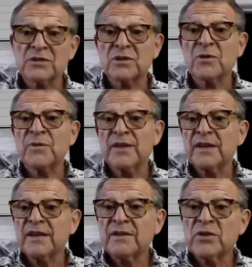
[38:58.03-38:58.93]
So
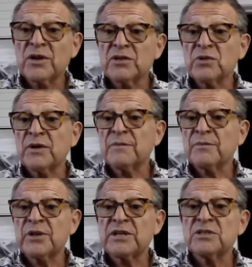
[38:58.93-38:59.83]
if you can do
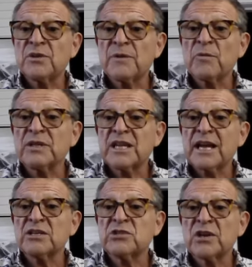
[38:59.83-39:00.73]
it, please do it. What
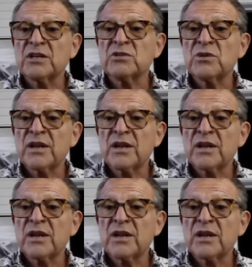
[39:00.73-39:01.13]
diet should I do